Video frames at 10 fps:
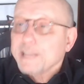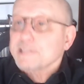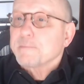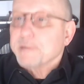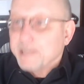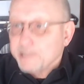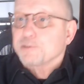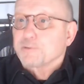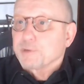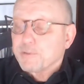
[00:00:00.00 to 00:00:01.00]
Testament
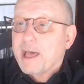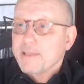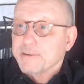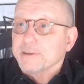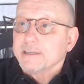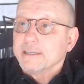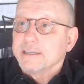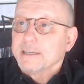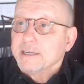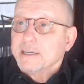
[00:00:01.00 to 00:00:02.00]
history
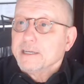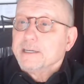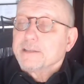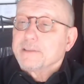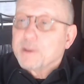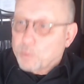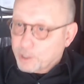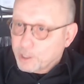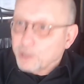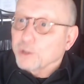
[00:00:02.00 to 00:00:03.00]
that
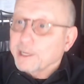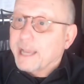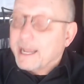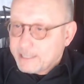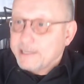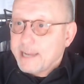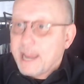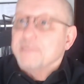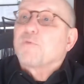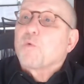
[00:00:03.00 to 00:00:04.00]
we're going to look at
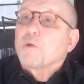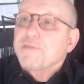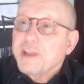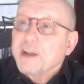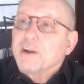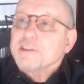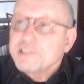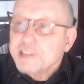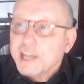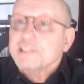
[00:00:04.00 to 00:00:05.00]
today for their
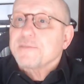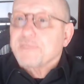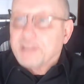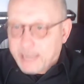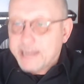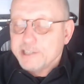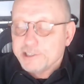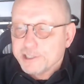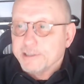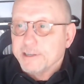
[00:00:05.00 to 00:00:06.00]

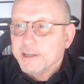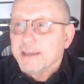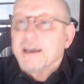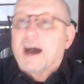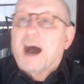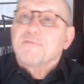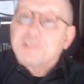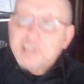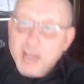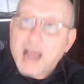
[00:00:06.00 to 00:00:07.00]
justification
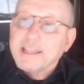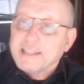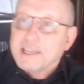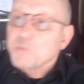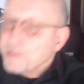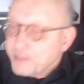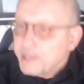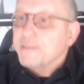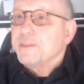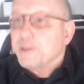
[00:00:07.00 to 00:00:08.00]
of tithing
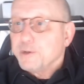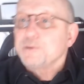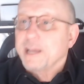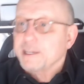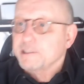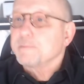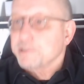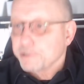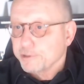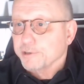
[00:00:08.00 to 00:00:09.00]
within the New
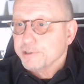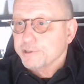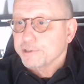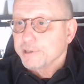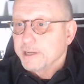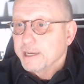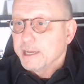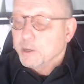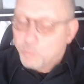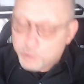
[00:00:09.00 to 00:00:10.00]
Testament church,
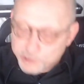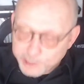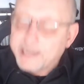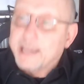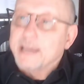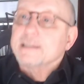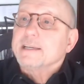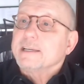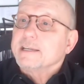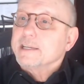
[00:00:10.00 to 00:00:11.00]
which
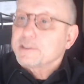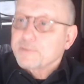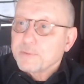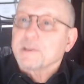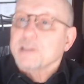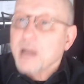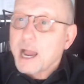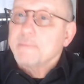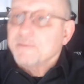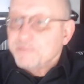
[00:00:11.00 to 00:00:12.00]
again is from the
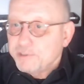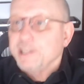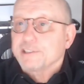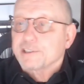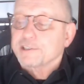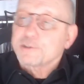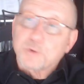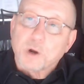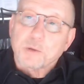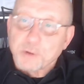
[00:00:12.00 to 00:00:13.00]
time of Jesus
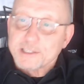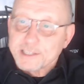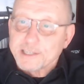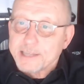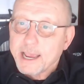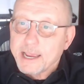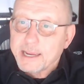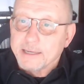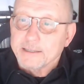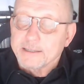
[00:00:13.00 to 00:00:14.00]
to our present day.